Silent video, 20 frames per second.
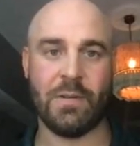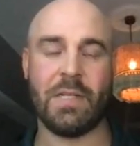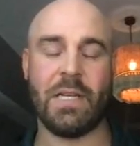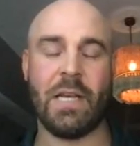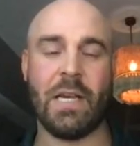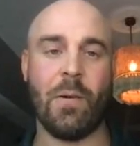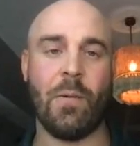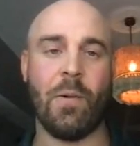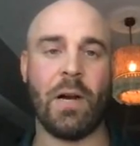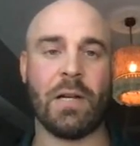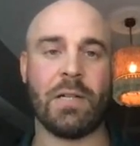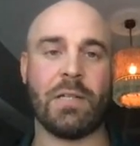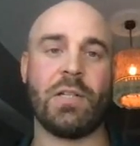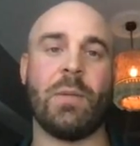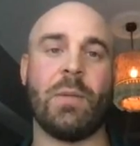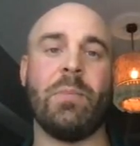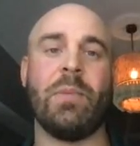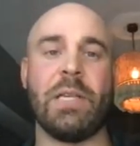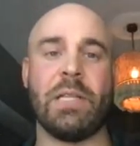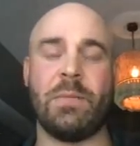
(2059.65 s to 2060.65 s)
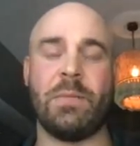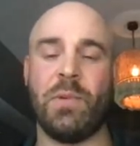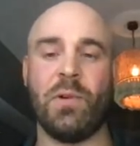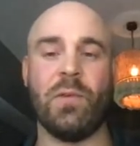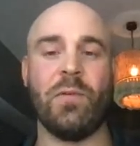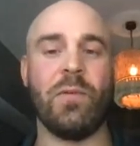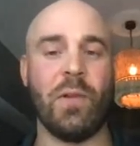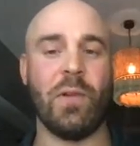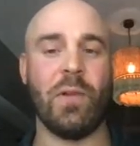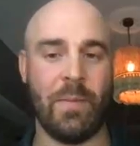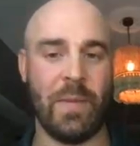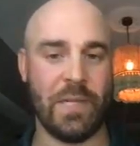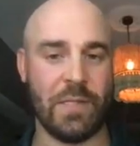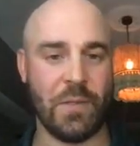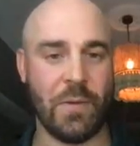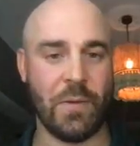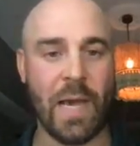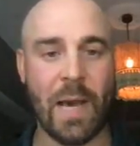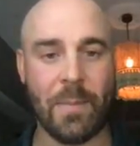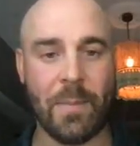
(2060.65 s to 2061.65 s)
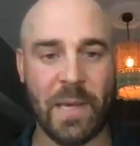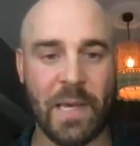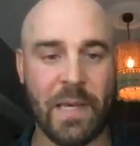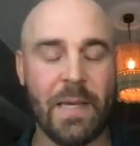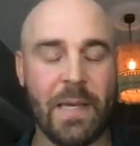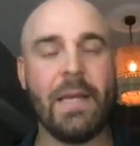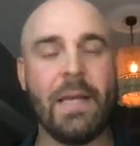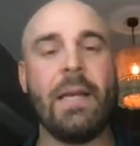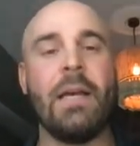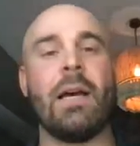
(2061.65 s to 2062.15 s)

take a walk someplace beautiful that makes you happy.